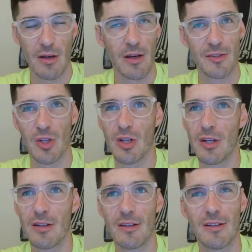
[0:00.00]
I took
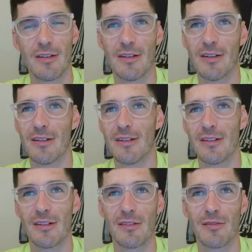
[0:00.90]

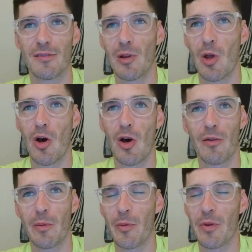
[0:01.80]
law. I
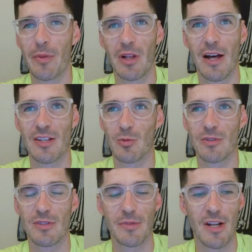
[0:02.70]
remember the name of the class
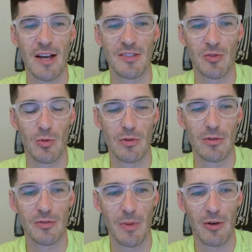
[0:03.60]
was something in high school.
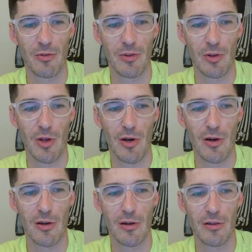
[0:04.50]
It was about the
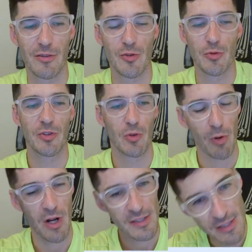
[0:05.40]
law and the judicial
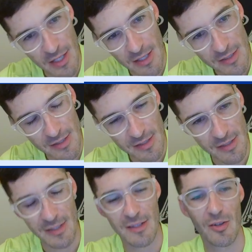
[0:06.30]
process
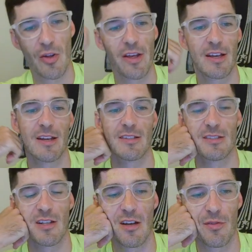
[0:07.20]
and all that kind of
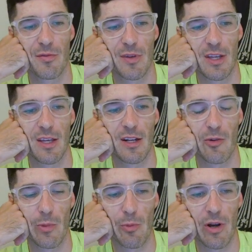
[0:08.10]
stuff, and I
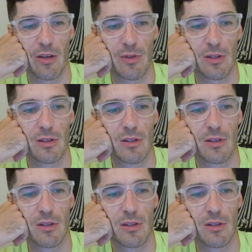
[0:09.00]
don't remember any of it.